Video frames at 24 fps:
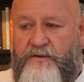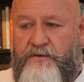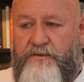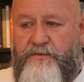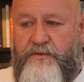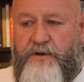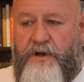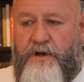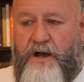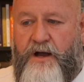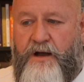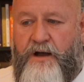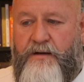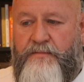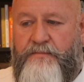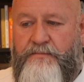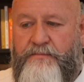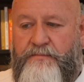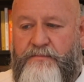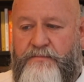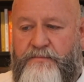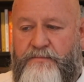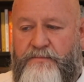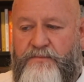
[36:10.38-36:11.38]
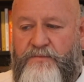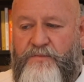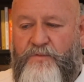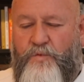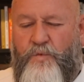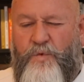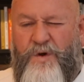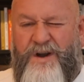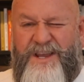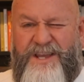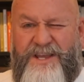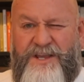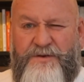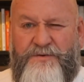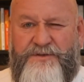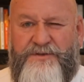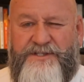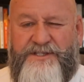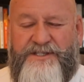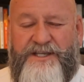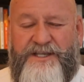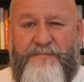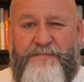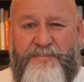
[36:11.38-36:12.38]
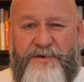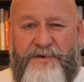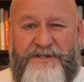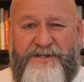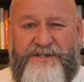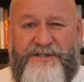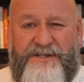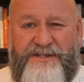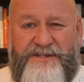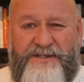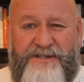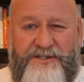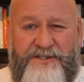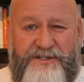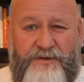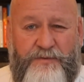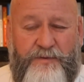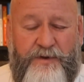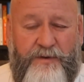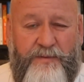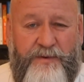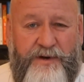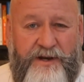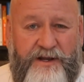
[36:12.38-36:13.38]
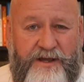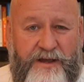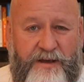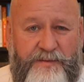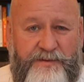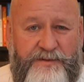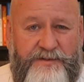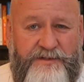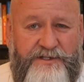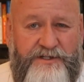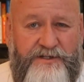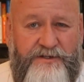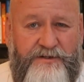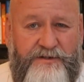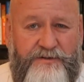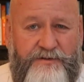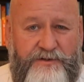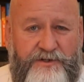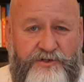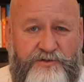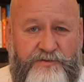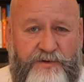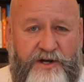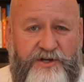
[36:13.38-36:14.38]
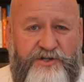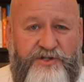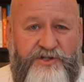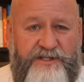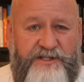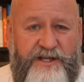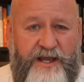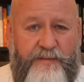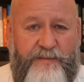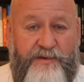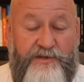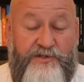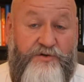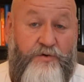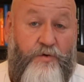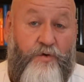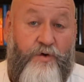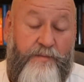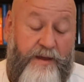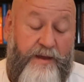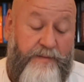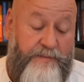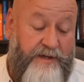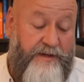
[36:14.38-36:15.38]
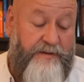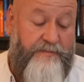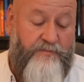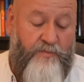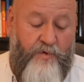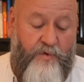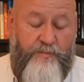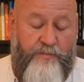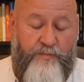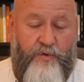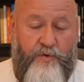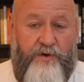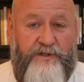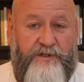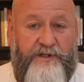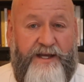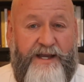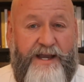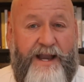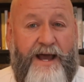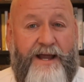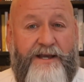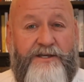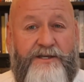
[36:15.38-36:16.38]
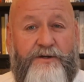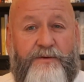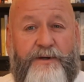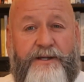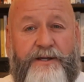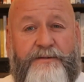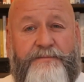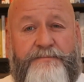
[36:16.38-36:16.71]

What do you see businesses doing when it comes to stretch assignments, or maybe more importantly, not doing?